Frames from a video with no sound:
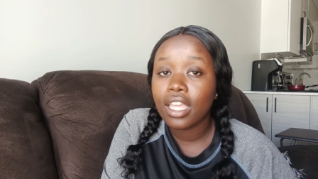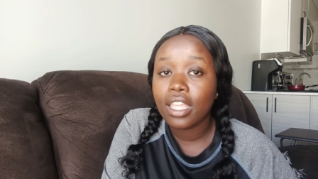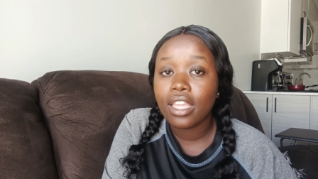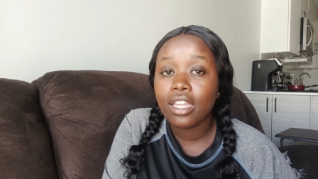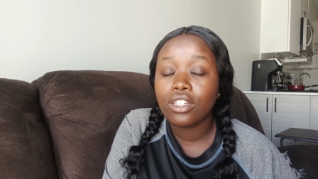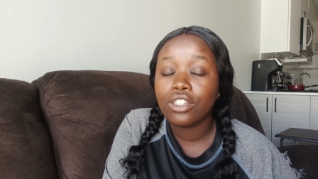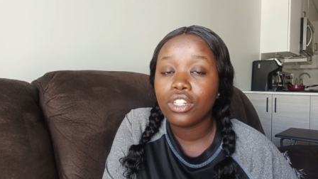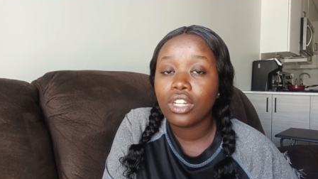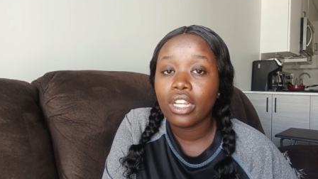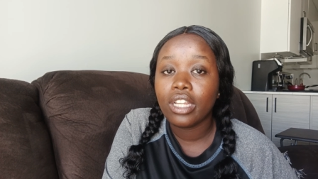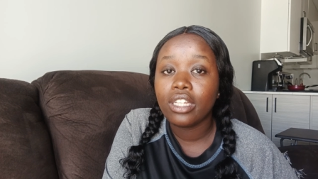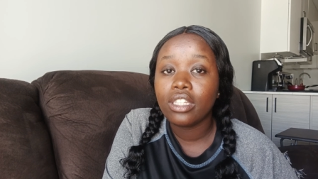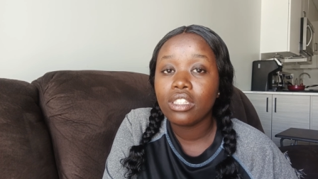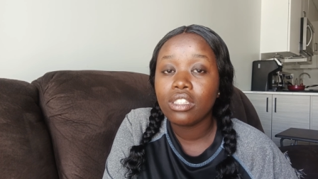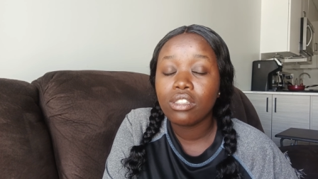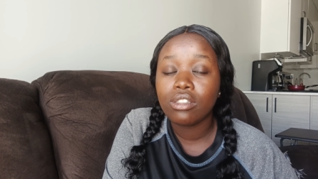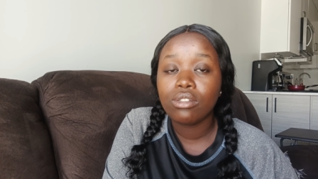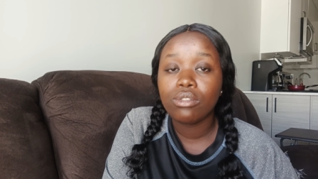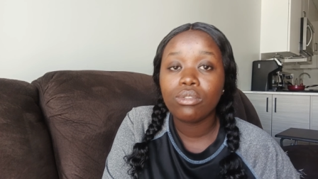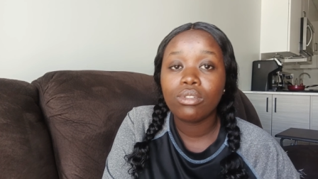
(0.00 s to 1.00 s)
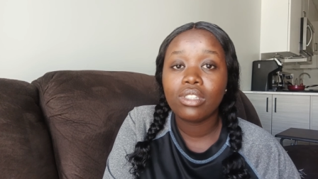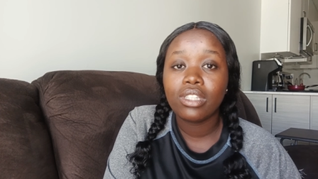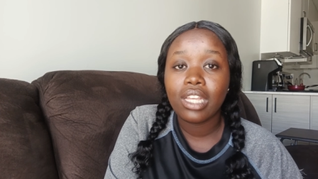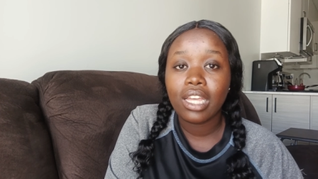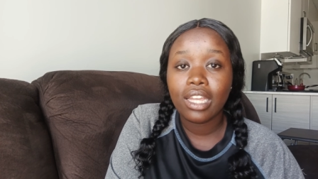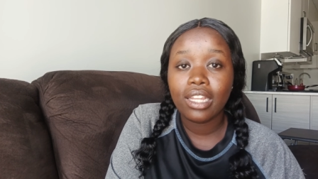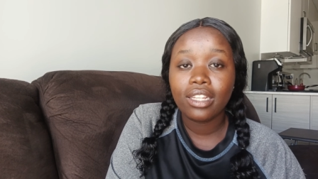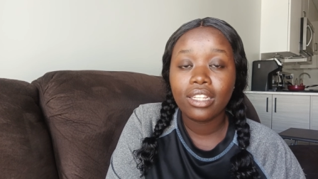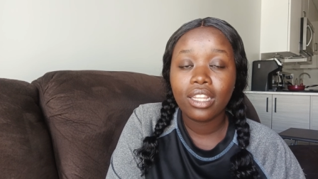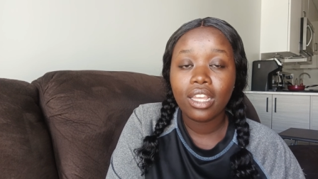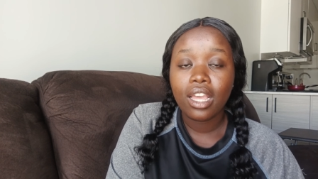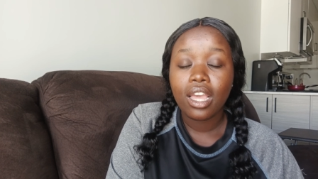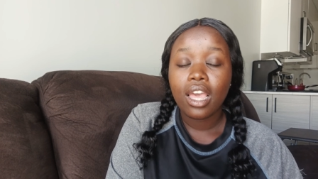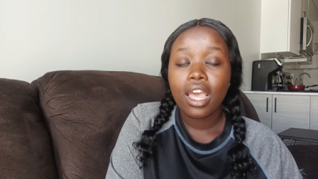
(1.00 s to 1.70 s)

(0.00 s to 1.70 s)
Kenyan shillings to send.